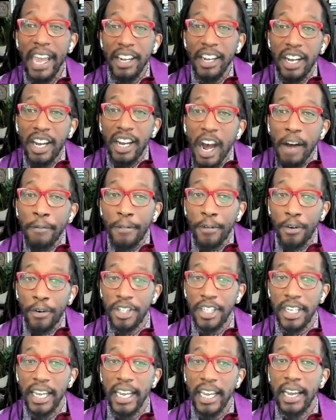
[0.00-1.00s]
and
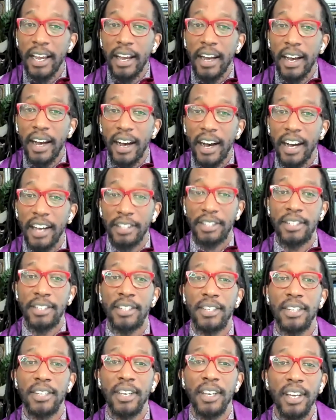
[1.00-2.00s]
comforting
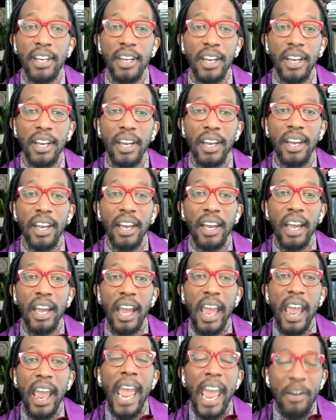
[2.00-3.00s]
us
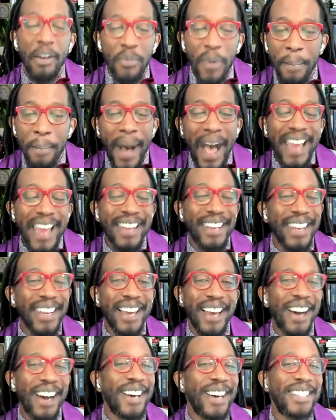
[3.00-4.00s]
and
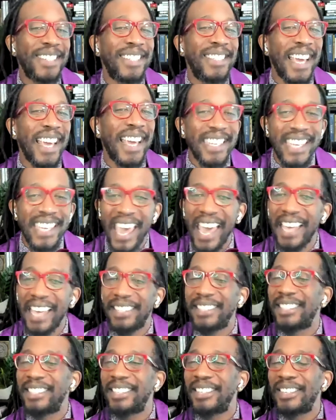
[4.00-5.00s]
reminding us that,
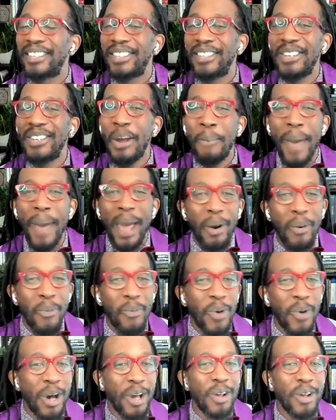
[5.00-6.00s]
yes, no matter
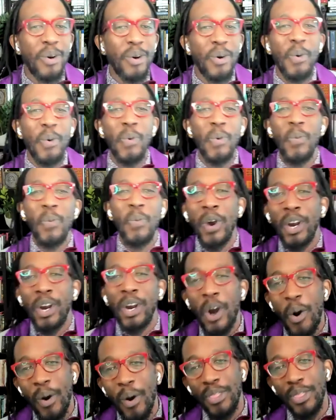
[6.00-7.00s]
what we're
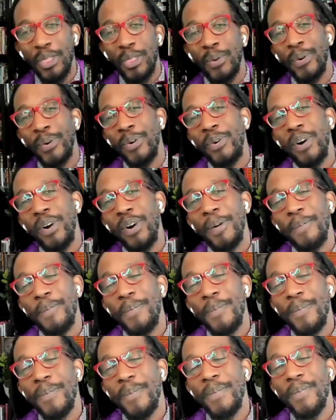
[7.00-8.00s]
going through,
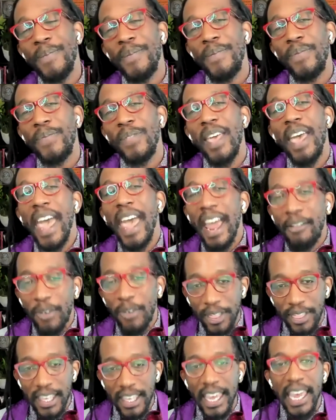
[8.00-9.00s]

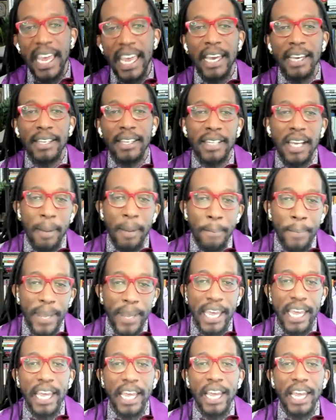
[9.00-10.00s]
everything is going to
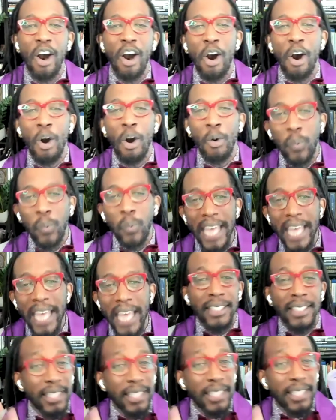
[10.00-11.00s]
be all right.
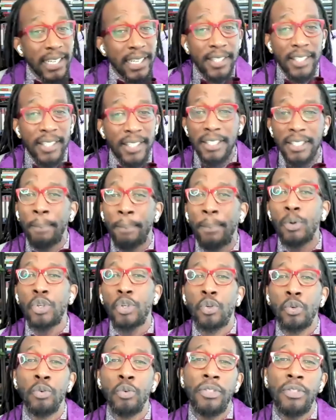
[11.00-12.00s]
This is the simple
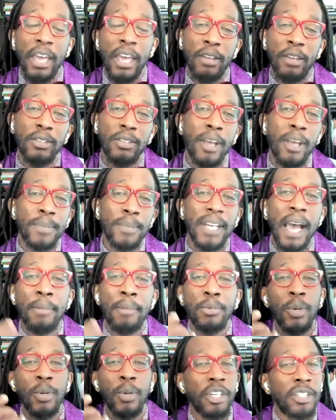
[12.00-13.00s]
truth that
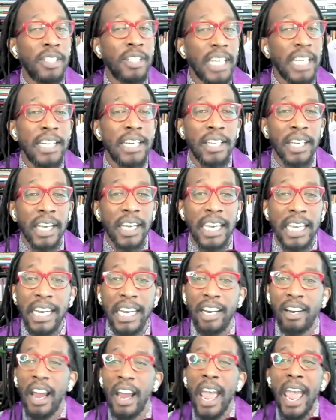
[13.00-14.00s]
sometimes we just need to
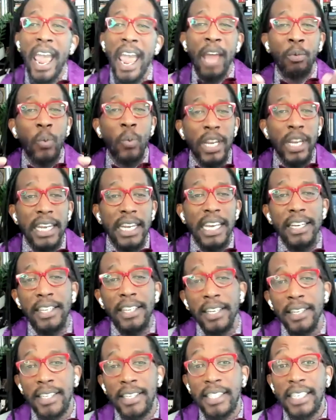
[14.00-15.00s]
hear and we need
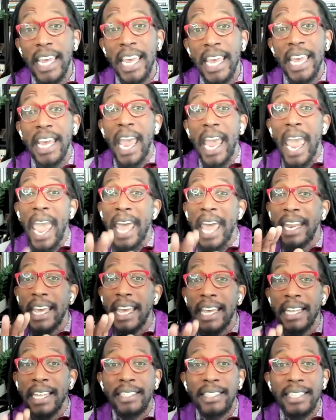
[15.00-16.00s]
to sing, and
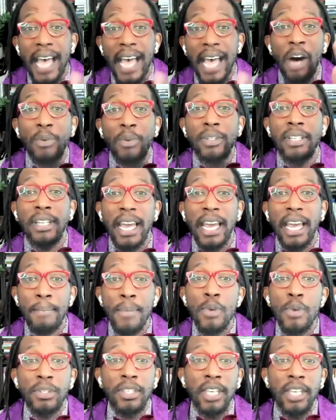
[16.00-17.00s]
it sounds
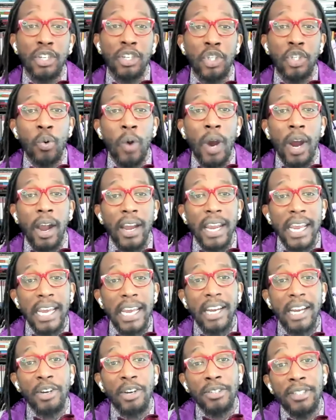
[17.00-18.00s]
like music to our
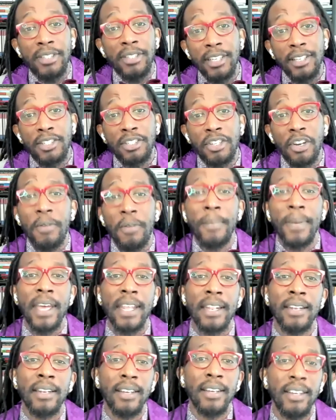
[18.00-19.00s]
ears. This
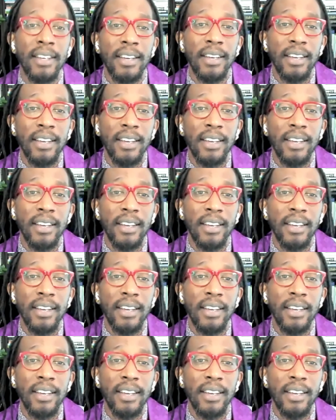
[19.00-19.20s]
sermon